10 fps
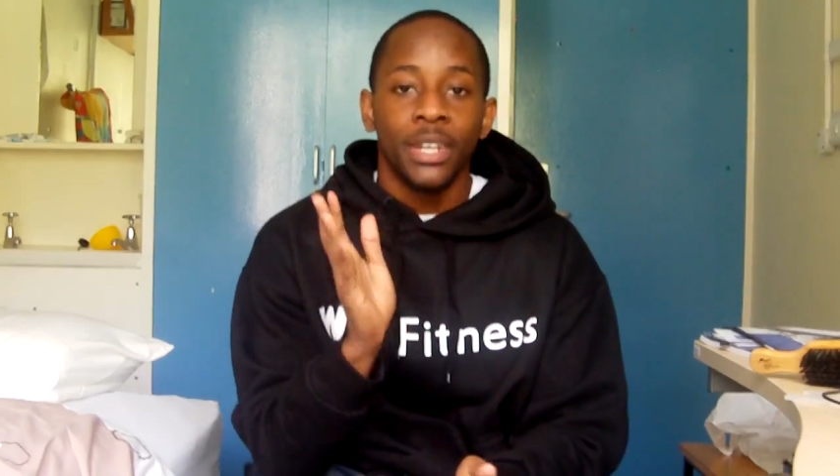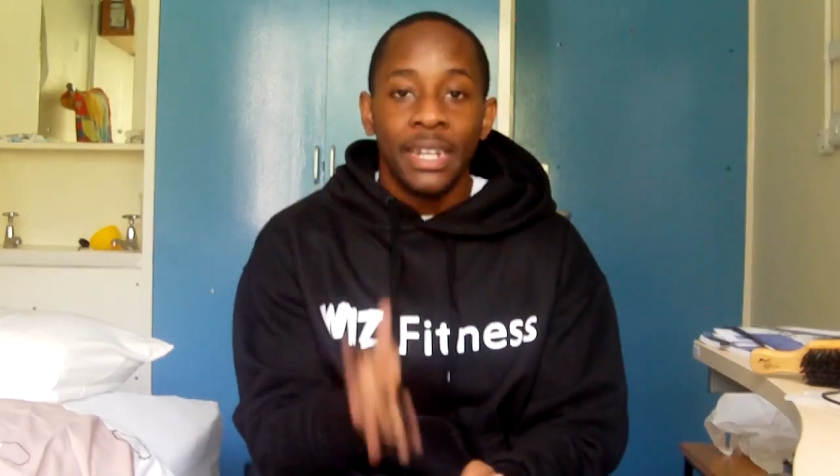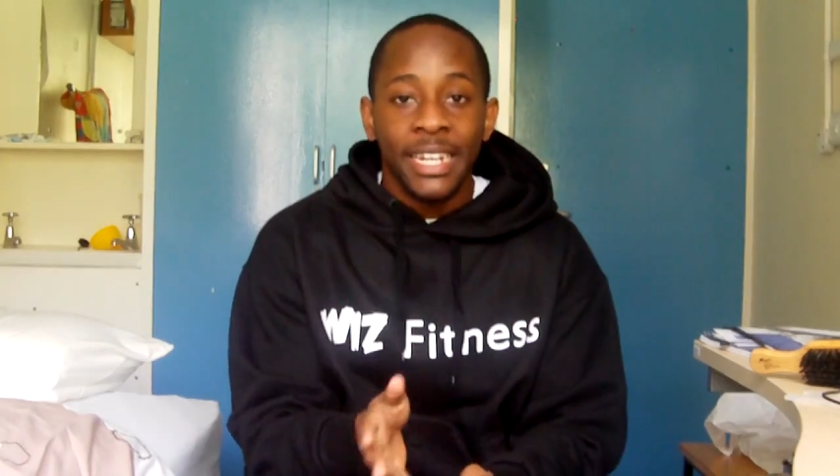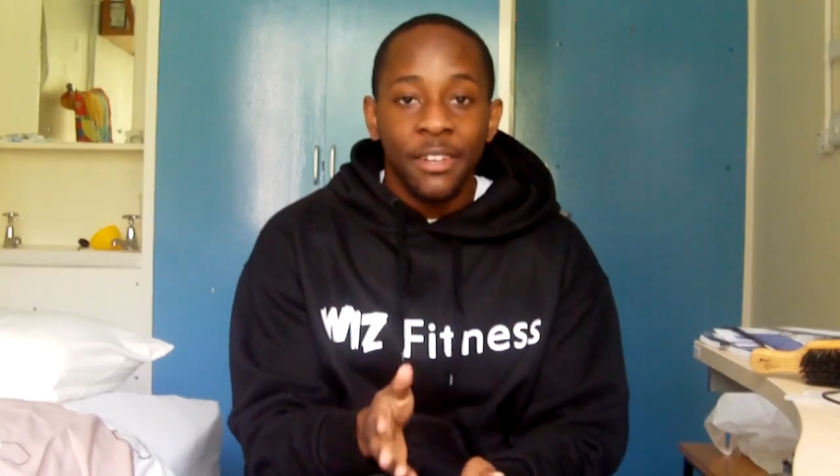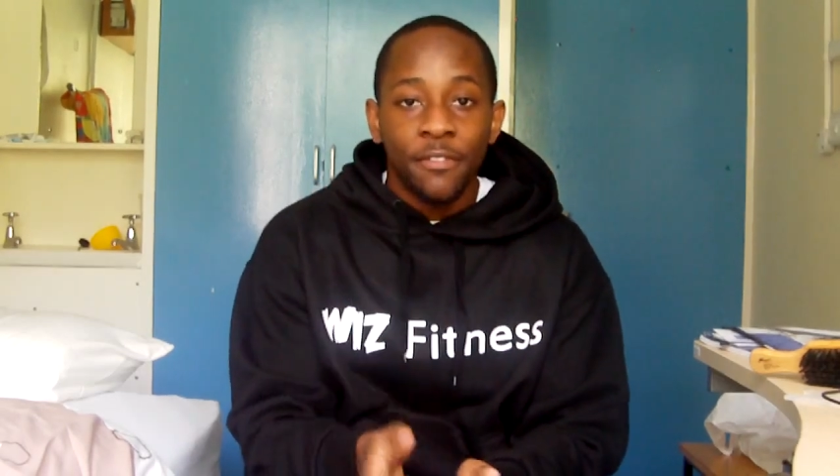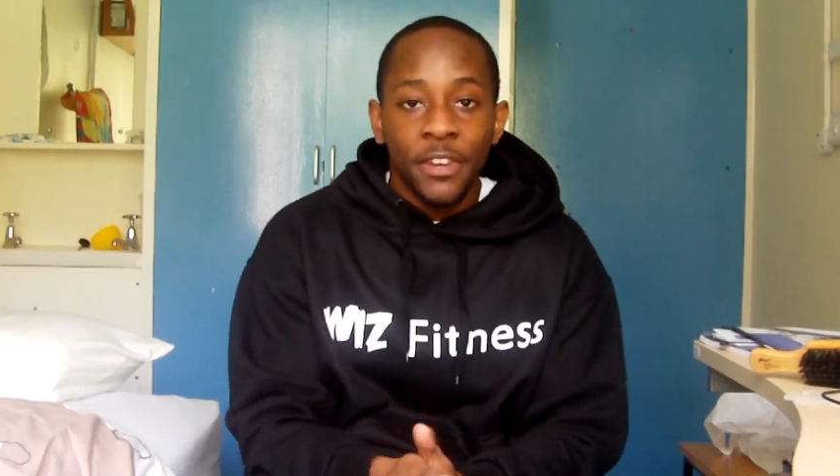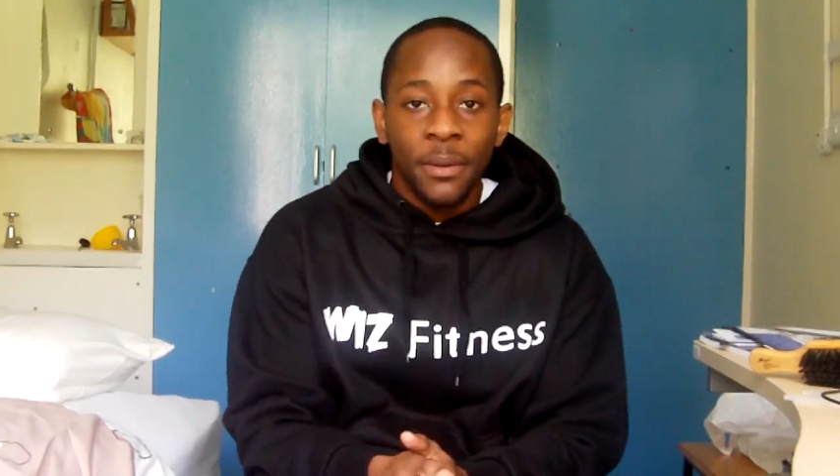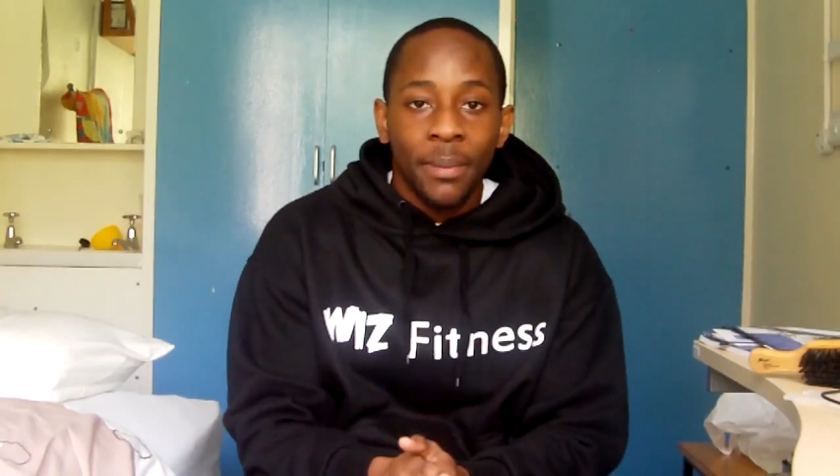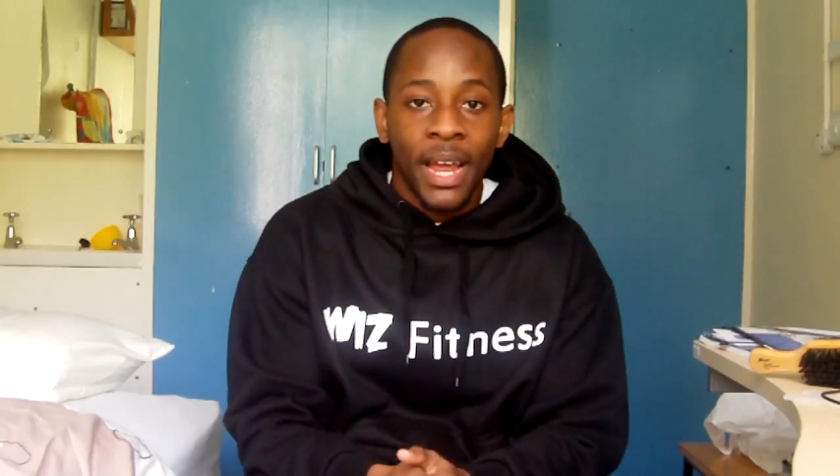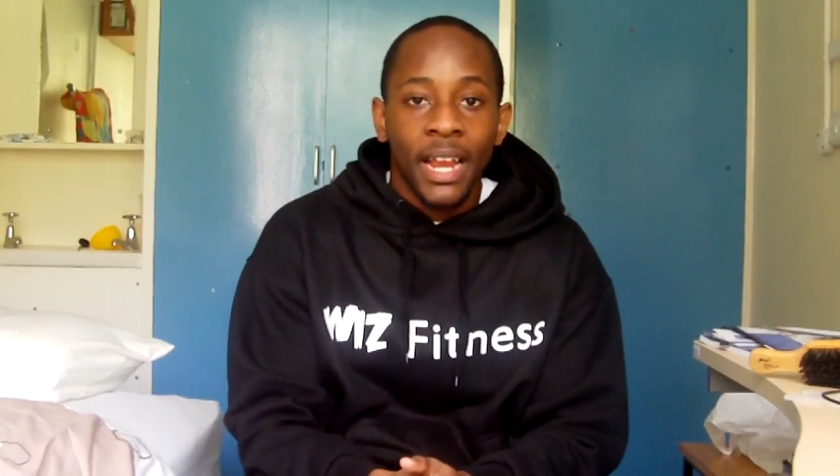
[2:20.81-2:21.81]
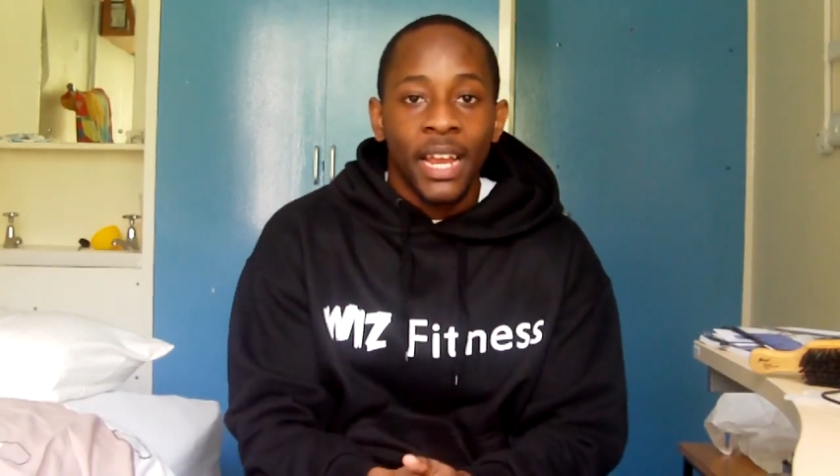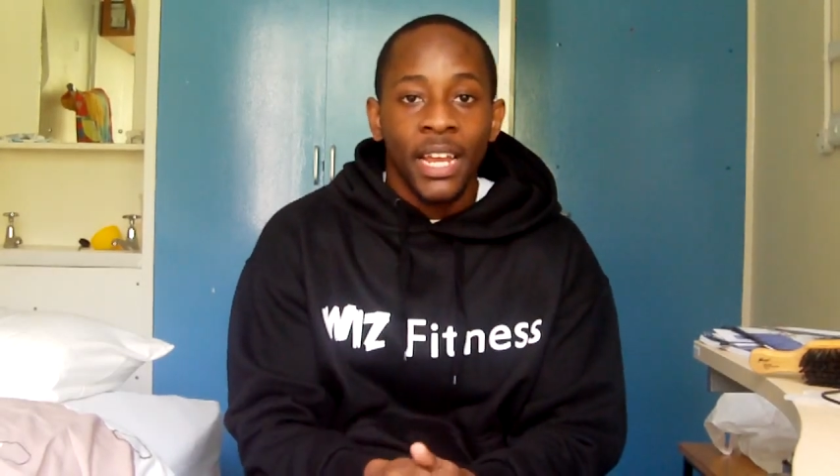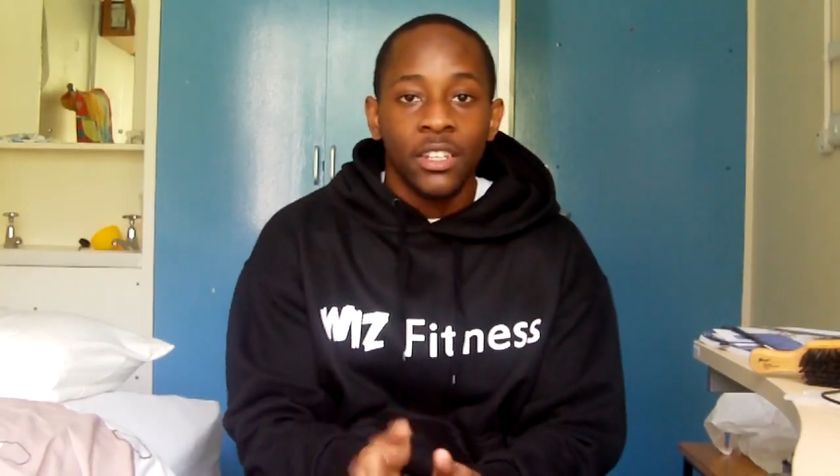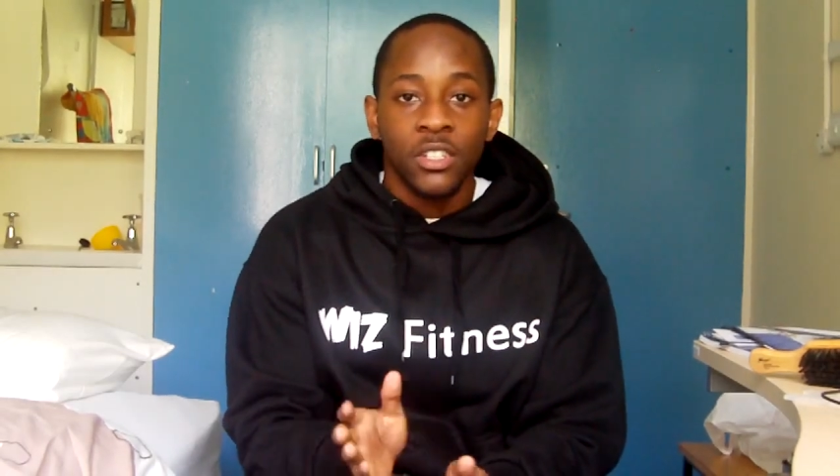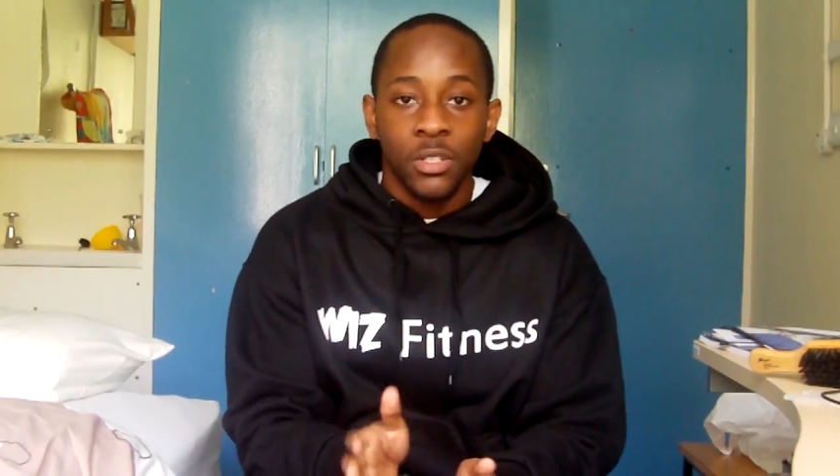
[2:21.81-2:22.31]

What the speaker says: leave feedback and to